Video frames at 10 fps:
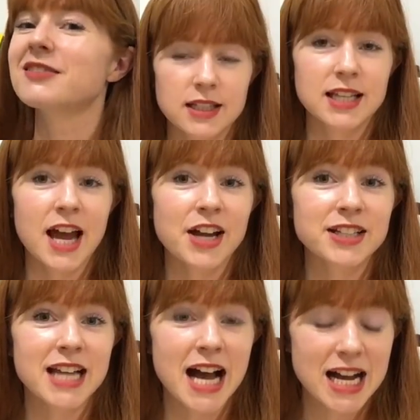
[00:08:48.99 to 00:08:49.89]

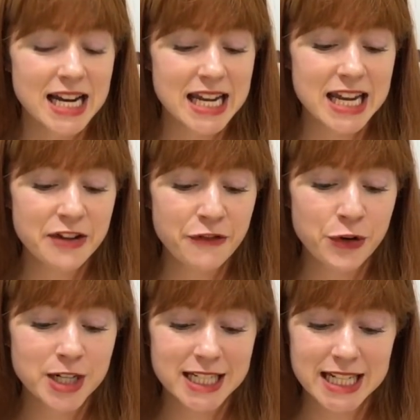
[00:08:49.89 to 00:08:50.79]
Sayantani
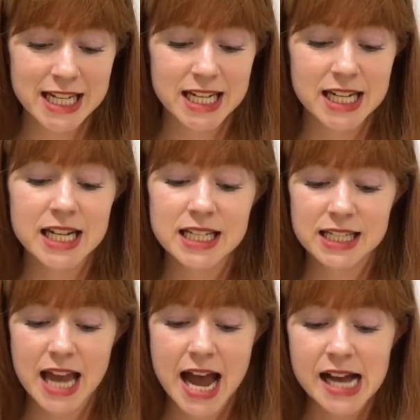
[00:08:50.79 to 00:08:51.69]
14
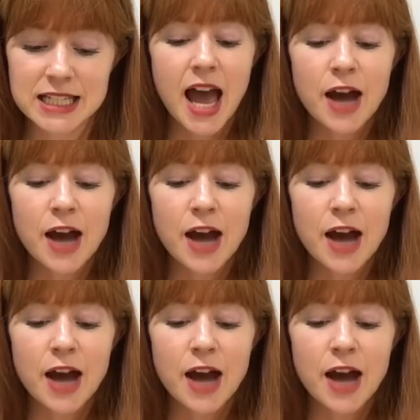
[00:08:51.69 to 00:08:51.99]
asks,